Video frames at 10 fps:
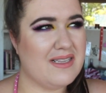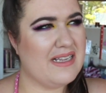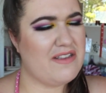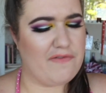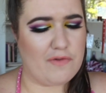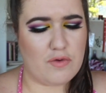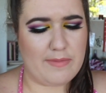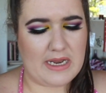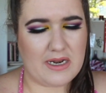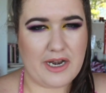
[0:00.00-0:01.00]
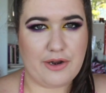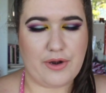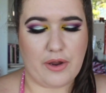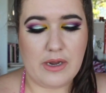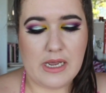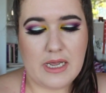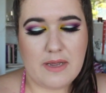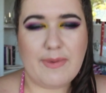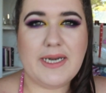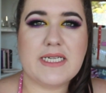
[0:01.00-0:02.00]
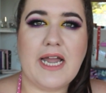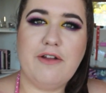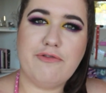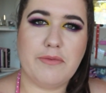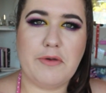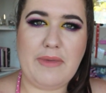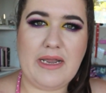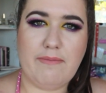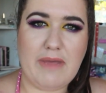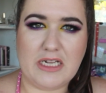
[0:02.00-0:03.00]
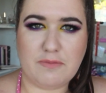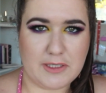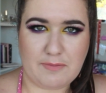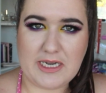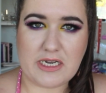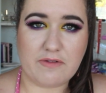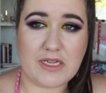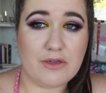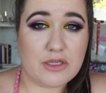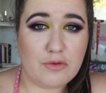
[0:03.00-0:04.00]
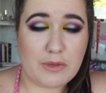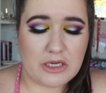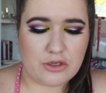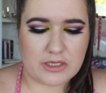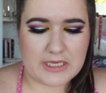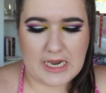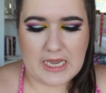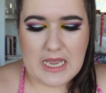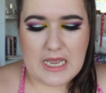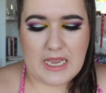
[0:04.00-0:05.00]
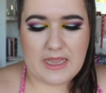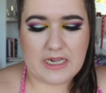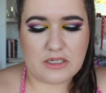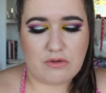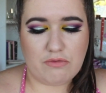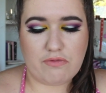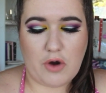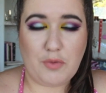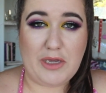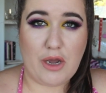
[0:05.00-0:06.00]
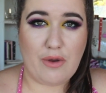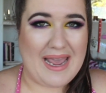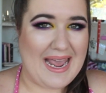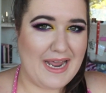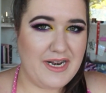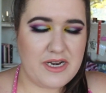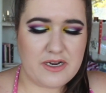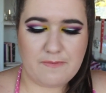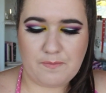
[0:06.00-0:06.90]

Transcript: Is it for men? I don't know. But it's kind of from a man's perspective, so it's super interesting, and that's called Romeo and.